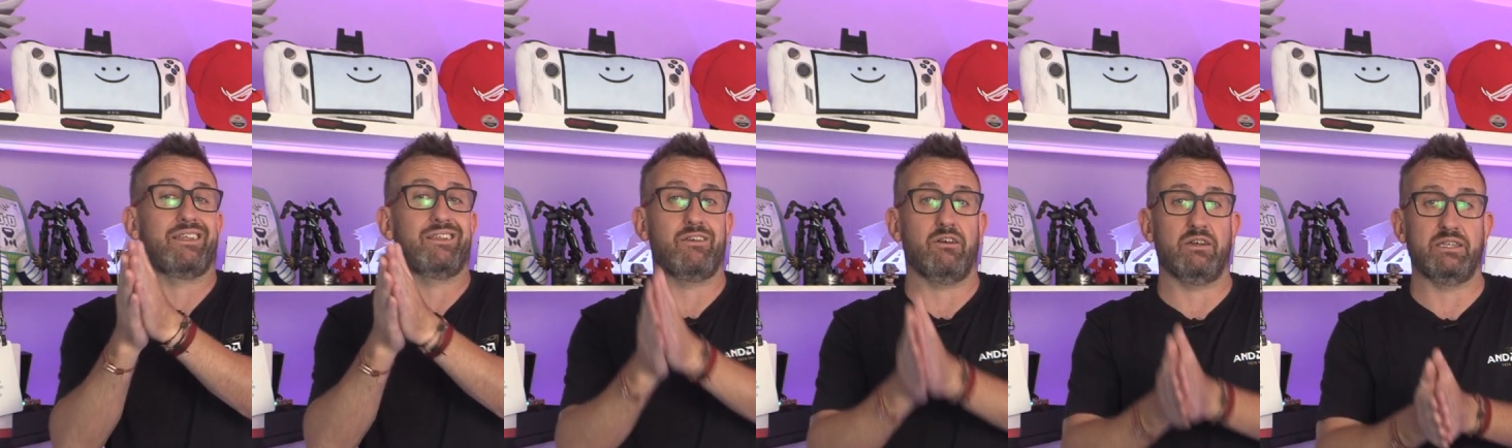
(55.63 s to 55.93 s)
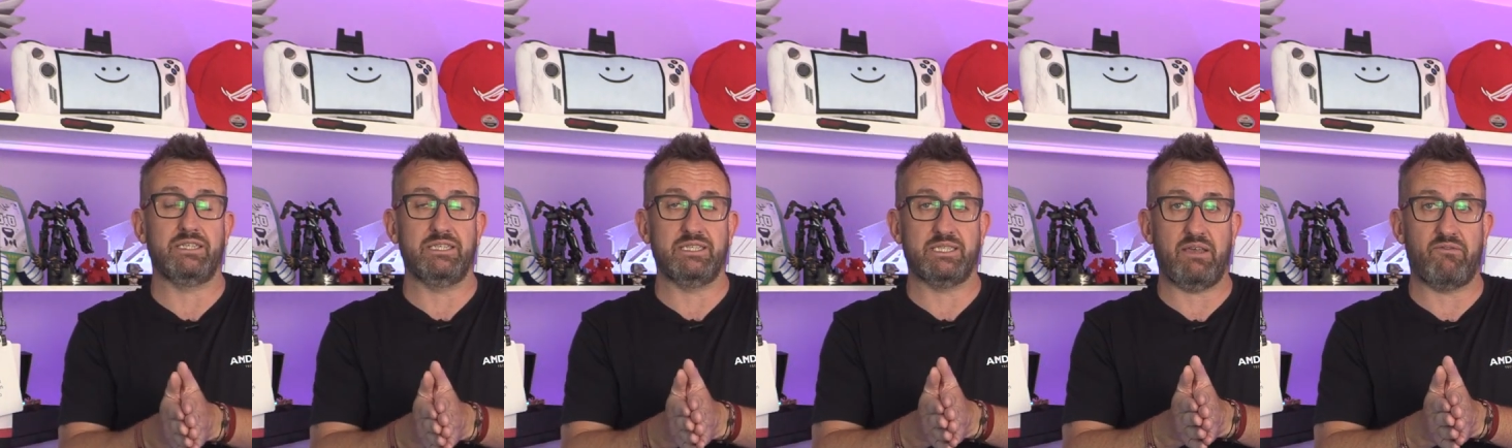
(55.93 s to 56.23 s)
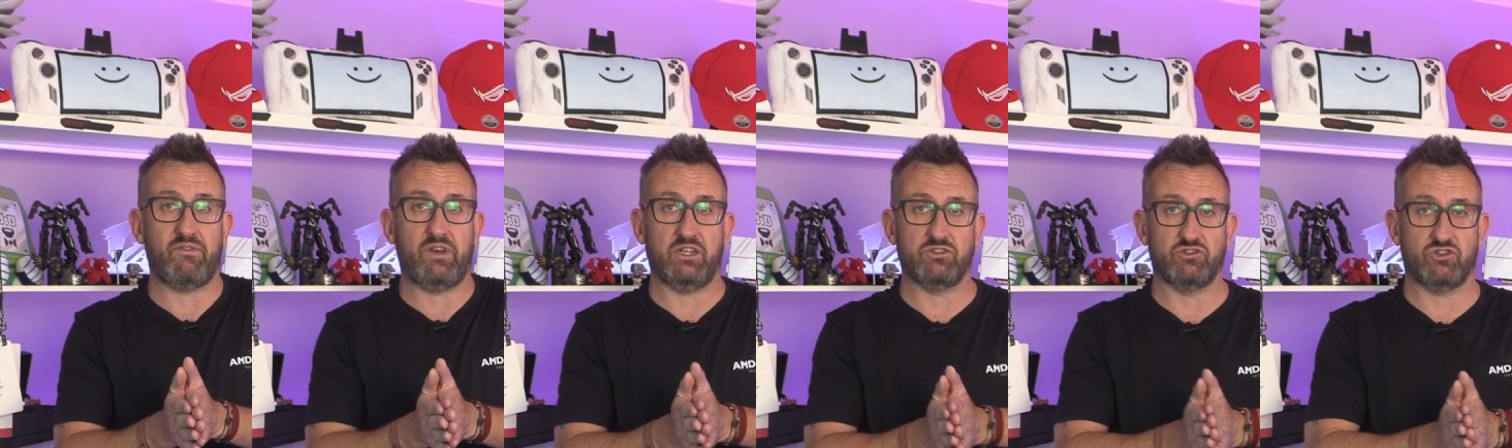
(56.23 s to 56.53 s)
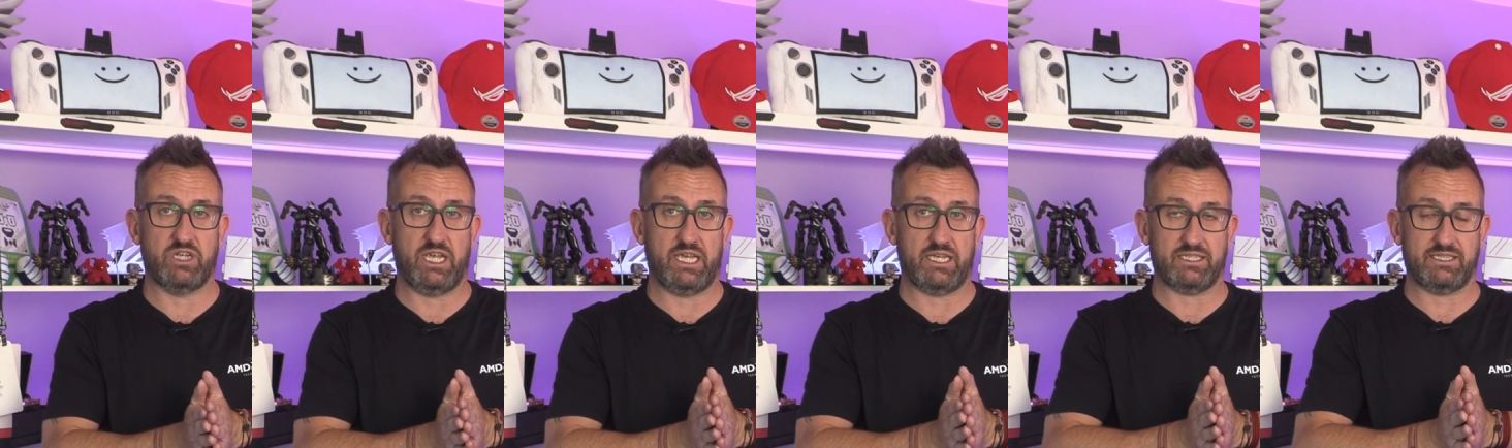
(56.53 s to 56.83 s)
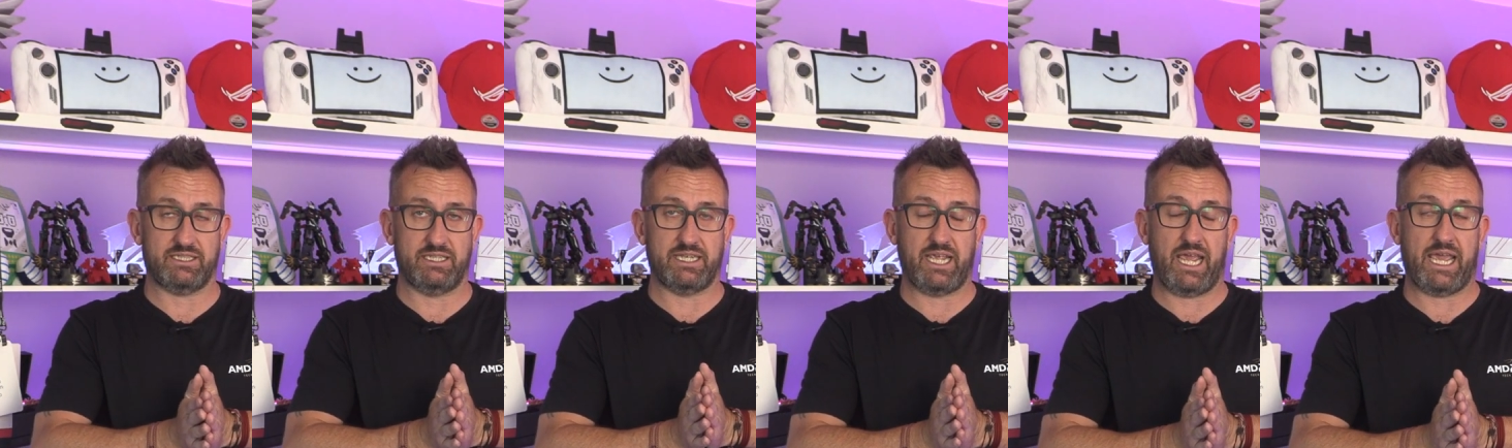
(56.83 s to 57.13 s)

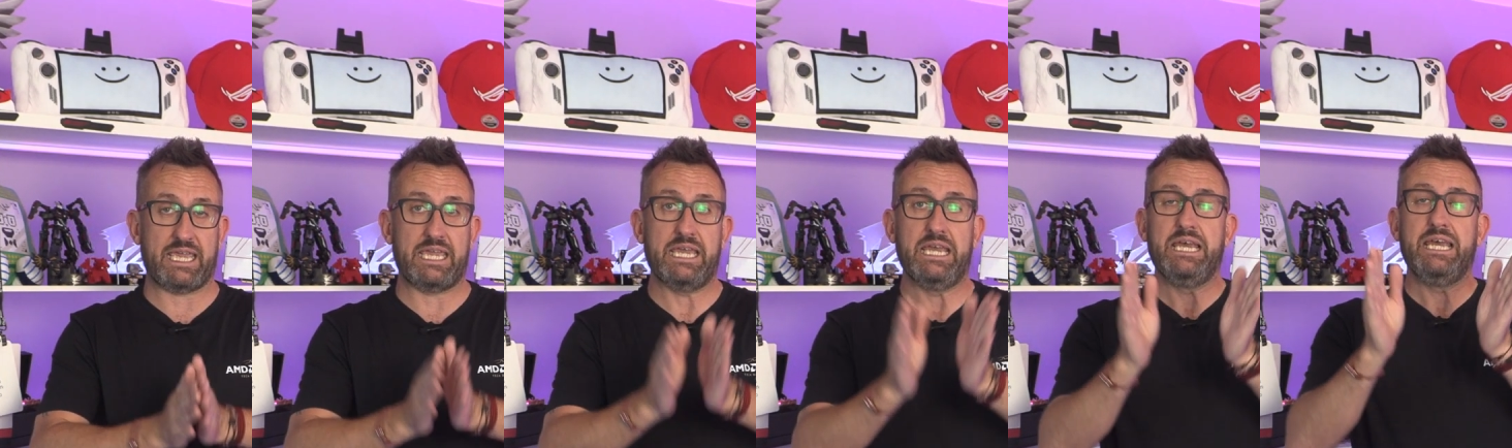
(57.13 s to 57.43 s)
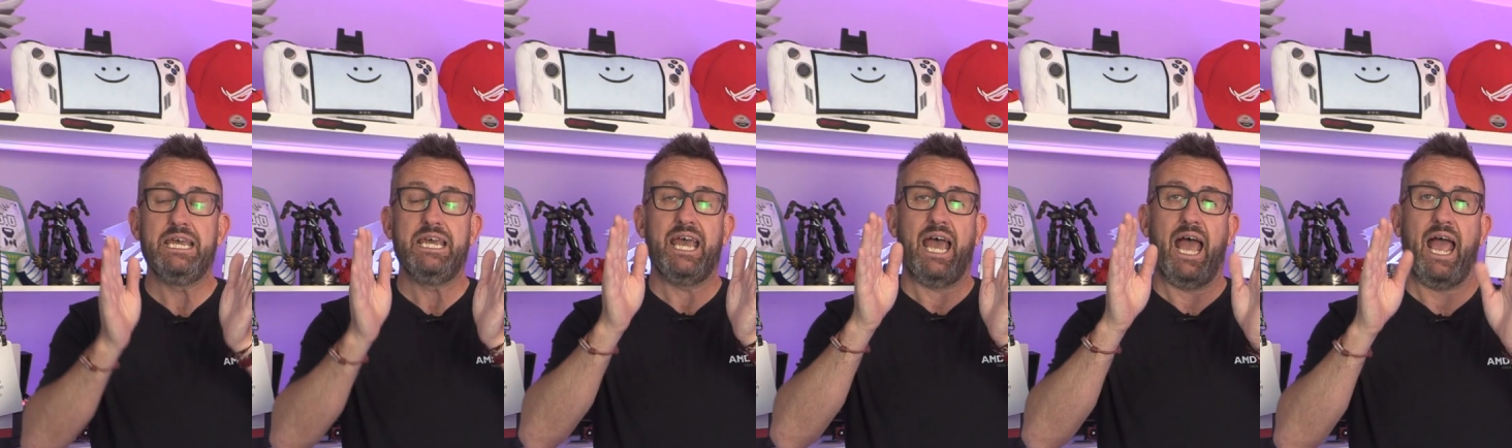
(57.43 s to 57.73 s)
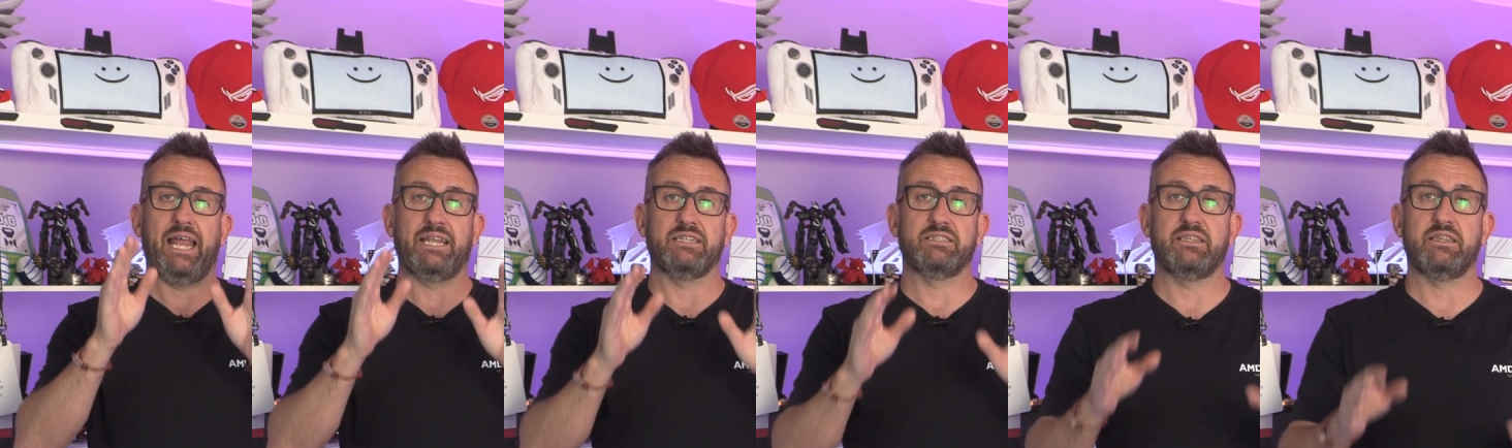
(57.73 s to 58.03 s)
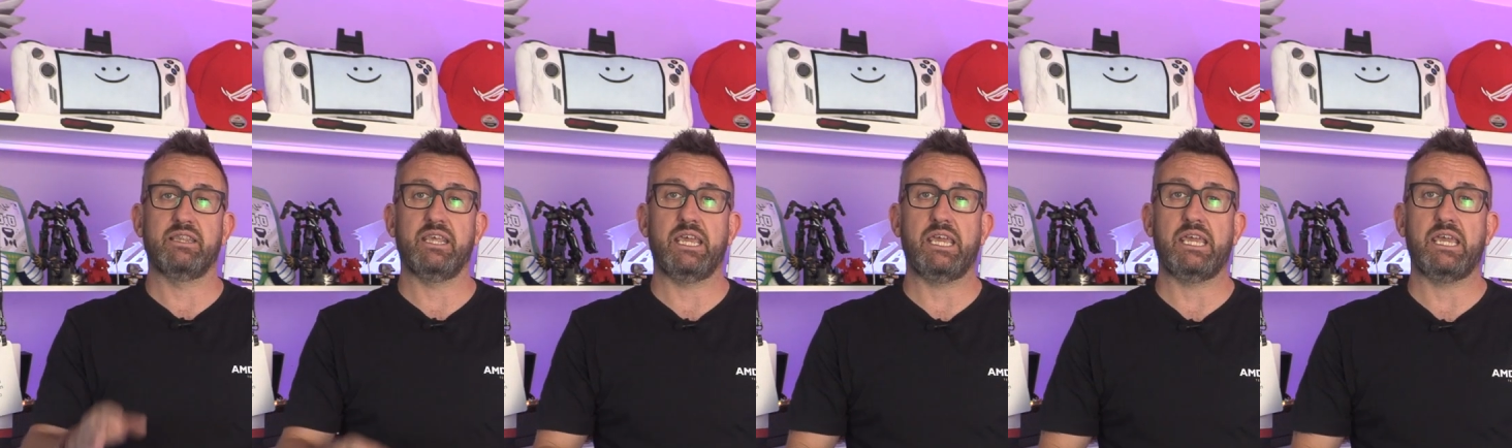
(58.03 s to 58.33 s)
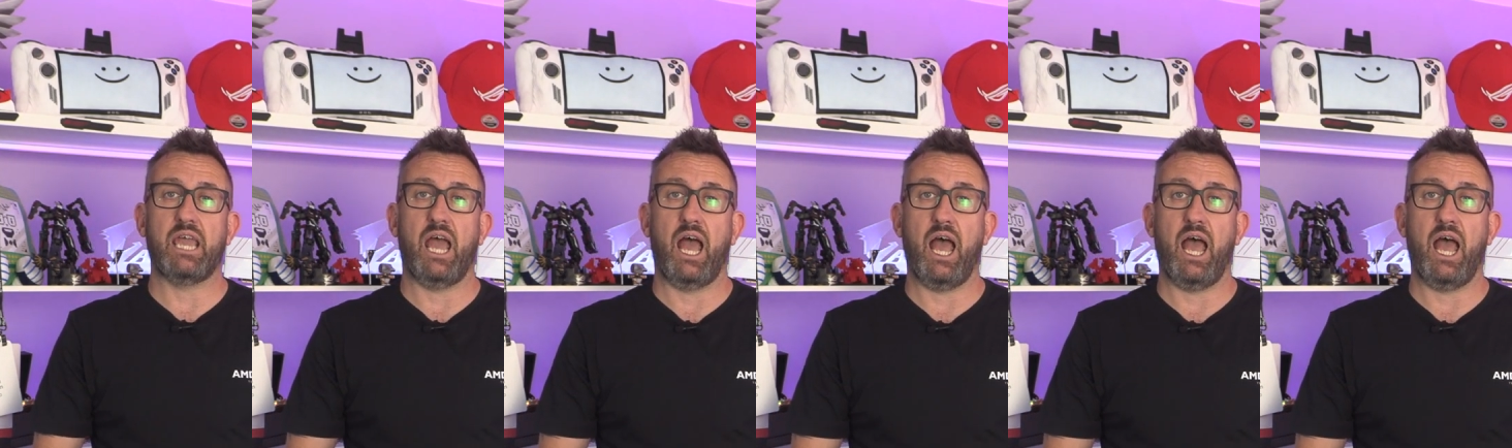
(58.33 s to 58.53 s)
9700X today and the